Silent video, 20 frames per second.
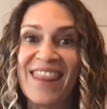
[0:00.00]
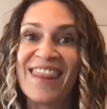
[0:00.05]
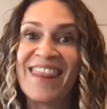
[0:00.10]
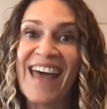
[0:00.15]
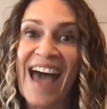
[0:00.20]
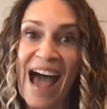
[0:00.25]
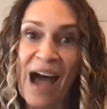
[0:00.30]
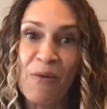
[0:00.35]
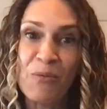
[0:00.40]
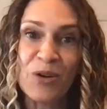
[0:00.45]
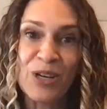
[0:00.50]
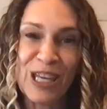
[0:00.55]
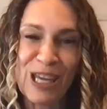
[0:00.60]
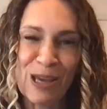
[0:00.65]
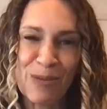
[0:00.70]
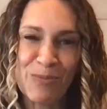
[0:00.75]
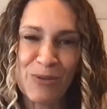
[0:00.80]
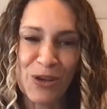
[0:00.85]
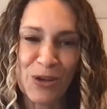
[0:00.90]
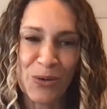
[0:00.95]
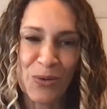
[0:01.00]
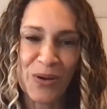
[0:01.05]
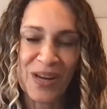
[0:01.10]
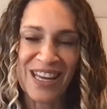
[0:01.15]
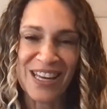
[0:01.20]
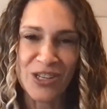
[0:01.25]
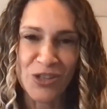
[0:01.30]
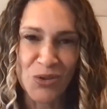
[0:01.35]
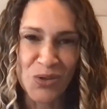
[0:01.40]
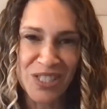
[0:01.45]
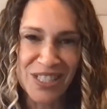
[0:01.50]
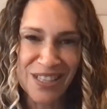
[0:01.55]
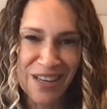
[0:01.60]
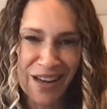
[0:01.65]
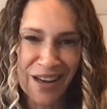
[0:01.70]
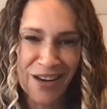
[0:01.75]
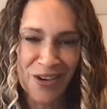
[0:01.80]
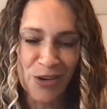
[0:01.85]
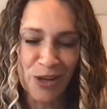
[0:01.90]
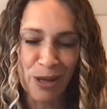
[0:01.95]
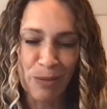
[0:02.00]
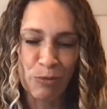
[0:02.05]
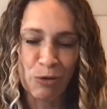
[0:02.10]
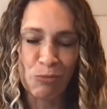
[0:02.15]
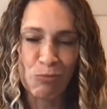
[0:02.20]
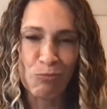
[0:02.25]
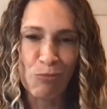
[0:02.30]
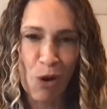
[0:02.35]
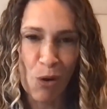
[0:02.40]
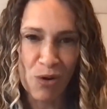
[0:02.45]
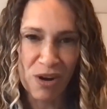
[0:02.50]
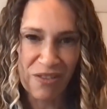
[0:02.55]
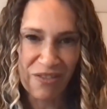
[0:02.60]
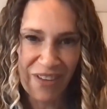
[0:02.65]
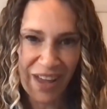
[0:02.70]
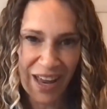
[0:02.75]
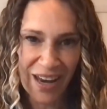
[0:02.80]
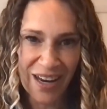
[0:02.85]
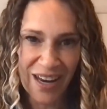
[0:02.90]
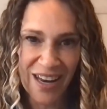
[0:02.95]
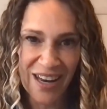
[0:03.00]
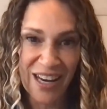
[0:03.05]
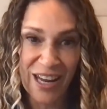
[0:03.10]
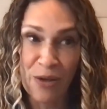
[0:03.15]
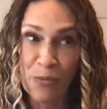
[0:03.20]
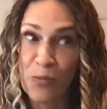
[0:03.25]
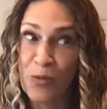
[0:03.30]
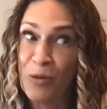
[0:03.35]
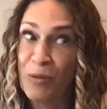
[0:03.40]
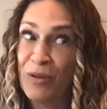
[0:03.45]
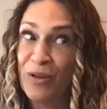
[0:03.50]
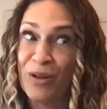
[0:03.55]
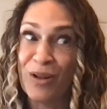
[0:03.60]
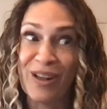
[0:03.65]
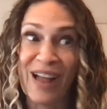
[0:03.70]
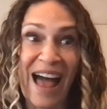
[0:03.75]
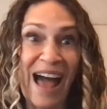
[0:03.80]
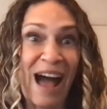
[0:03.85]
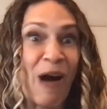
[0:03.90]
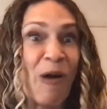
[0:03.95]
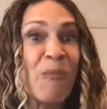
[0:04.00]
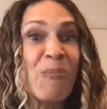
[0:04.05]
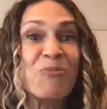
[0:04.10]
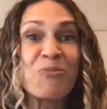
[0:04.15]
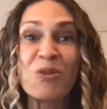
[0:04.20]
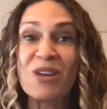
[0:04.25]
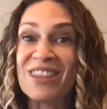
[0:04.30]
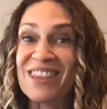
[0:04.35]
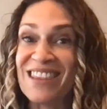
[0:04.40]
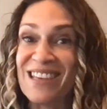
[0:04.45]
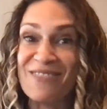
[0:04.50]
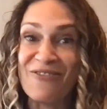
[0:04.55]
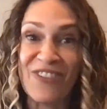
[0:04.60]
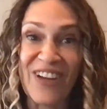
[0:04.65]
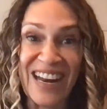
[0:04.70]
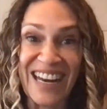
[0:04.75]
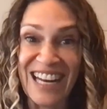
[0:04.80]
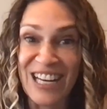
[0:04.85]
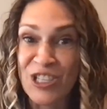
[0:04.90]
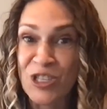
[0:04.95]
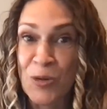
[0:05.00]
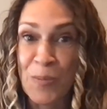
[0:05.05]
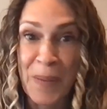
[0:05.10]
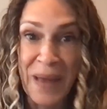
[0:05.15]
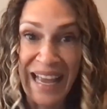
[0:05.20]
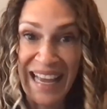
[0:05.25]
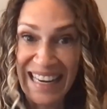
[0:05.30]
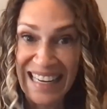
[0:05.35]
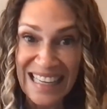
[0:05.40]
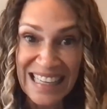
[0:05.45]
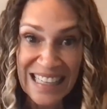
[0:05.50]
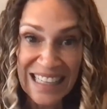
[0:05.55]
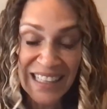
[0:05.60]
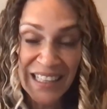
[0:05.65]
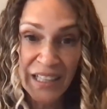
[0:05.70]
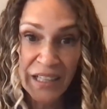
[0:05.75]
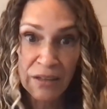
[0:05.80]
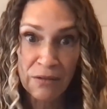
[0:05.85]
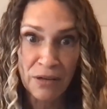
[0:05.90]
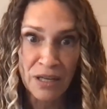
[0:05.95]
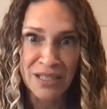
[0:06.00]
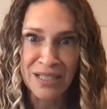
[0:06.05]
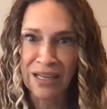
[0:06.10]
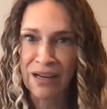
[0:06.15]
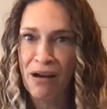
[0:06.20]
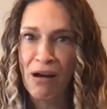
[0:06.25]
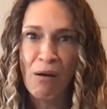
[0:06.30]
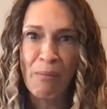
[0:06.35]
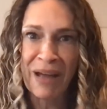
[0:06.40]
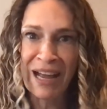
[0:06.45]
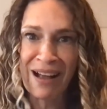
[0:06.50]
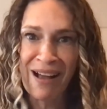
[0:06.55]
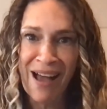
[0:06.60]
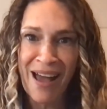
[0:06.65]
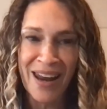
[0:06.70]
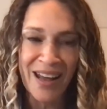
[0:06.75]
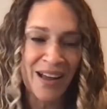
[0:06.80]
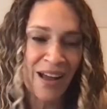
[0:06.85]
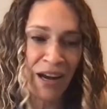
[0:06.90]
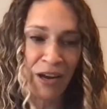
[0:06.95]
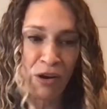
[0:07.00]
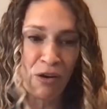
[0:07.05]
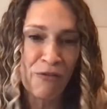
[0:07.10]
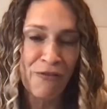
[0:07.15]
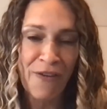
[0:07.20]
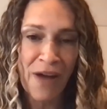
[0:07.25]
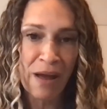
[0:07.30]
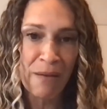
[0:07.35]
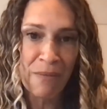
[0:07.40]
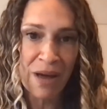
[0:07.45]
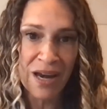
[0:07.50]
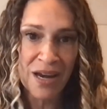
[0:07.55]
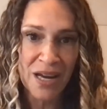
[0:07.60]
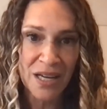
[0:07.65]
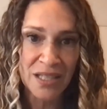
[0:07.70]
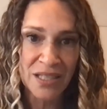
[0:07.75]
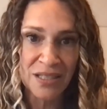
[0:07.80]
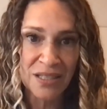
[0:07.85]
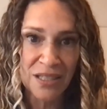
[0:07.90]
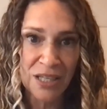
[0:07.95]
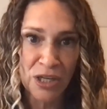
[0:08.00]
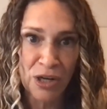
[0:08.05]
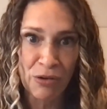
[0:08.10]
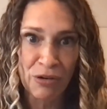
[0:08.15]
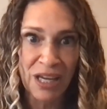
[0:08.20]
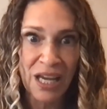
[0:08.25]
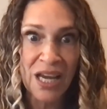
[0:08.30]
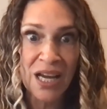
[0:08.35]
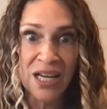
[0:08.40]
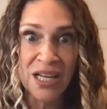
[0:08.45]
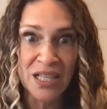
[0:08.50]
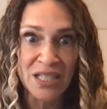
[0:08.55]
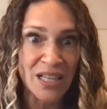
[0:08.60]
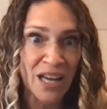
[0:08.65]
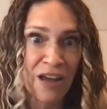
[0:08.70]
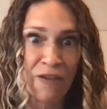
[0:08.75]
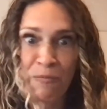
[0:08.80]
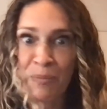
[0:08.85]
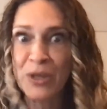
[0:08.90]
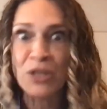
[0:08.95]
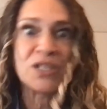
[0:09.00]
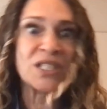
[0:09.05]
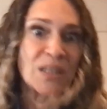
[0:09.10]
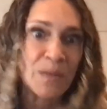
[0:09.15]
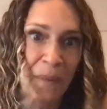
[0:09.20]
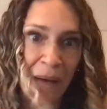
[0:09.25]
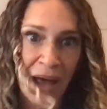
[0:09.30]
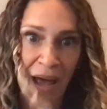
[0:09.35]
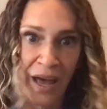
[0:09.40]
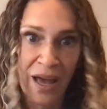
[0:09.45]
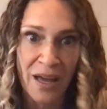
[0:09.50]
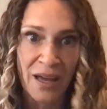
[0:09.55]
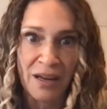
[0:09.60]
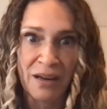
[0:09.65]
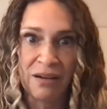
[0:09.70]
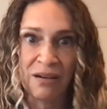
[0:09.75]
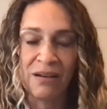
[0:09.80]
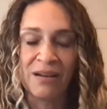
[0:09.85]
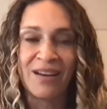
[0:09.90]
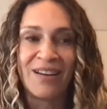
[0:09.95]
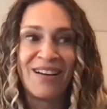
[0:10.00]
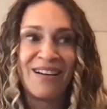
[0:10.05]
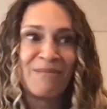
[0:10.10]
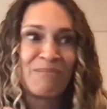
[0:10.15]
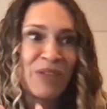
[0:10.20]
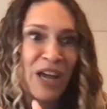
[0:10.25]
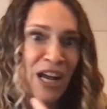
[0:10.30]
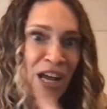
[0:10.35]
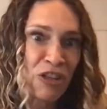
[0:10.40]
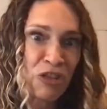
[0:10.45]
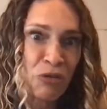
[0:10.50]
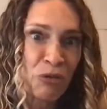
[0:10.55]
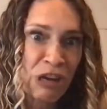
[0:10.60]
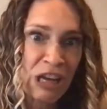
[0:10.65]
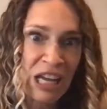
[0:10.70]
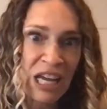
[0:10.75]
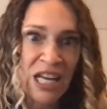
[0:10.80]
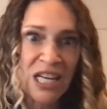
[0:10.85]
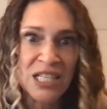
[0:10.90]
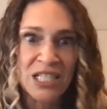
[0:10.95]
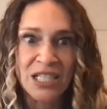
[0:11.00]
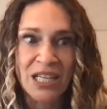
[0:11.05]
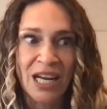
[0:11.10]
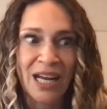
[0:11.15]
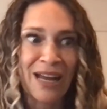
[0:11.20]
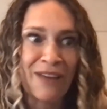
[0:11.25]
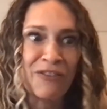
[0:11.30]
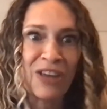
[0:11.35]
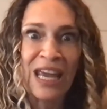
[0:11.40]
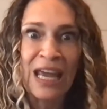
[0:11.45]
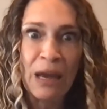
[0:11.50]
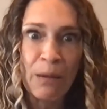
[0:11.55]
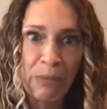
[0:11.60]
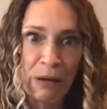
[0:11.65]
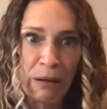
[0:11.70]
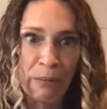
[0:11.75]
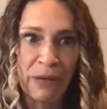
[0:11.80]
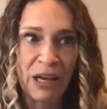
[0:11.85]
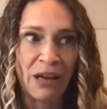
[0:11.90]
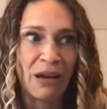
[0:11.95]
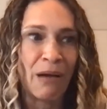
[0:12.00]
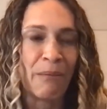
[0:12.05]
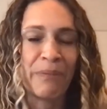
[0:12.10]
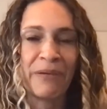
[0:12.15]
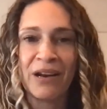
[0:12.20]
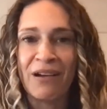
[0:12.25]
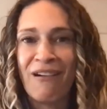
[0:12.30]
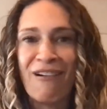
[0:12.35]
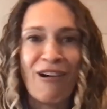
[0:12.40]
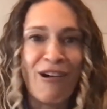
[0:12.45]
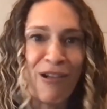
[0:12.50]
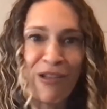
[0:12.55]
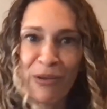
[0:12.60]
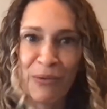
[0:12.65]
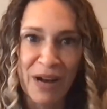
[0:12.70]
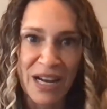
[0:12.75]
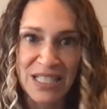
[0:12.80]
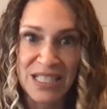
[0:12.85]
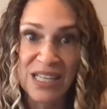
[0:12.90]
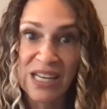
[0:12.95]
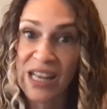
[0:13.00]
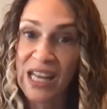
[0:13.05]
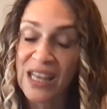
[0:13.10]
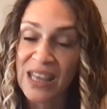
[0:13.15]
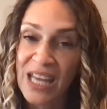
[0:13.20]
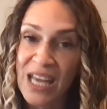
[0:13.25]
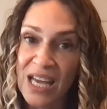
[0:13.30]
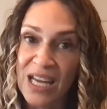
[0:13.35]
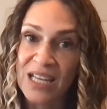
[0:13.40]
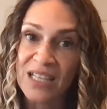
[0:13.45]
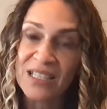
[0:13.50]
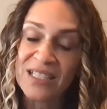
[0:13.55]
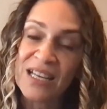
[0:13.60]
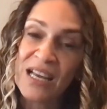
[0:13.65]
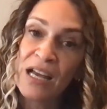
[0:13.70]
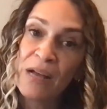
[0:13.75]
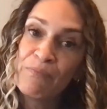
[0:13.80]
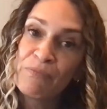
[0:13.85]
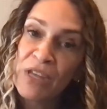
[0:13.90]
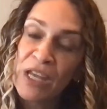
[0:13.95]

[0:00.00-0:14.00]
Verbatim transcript: That will keep you interested. It'll keep you motivated. It will help with the financial panic where it's like, oh my God, I got to go find my next, you know, gig because I have bills to pay and I got three kids and I have camp coming up and all the rest of the thing.